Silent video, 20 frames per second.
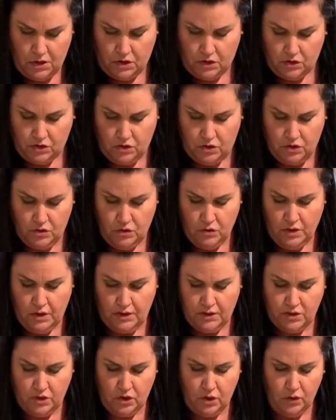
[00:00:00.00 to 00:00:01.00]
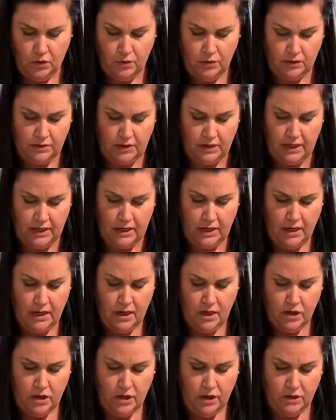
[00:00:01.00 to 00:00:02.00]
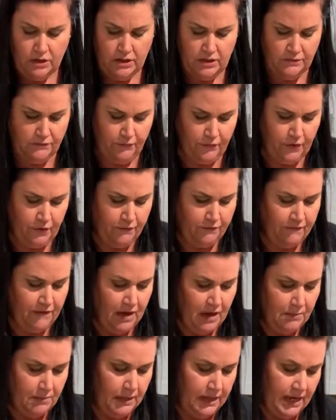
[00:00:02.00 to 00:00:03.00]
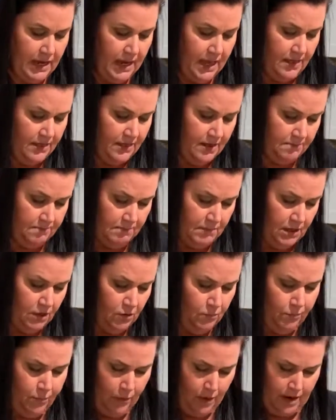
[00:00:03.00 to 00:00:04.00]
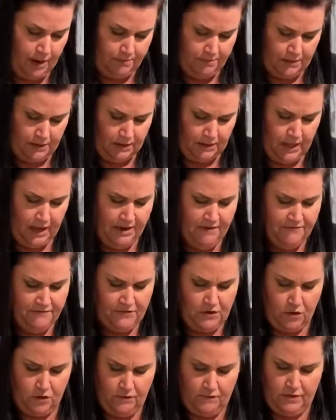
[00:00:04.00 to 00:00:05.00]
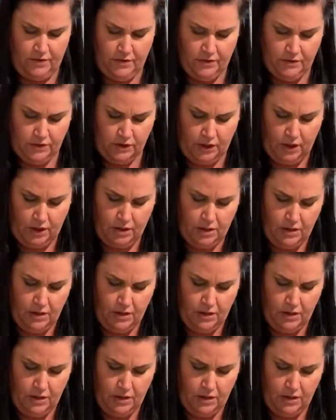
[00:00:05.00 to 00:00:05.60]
So you can totally cook this for your family and then meal prep the leftovers